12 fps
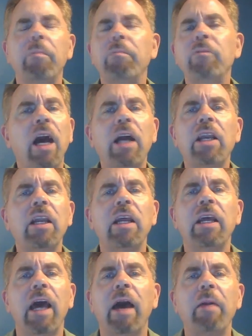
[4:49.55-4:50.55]

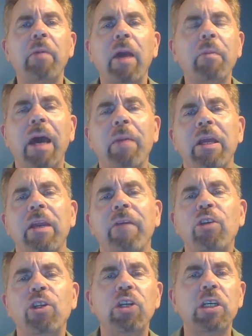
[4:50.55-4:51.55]
I mean,
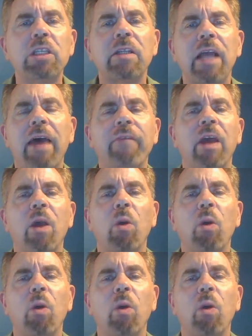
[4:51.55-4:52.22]
if you just have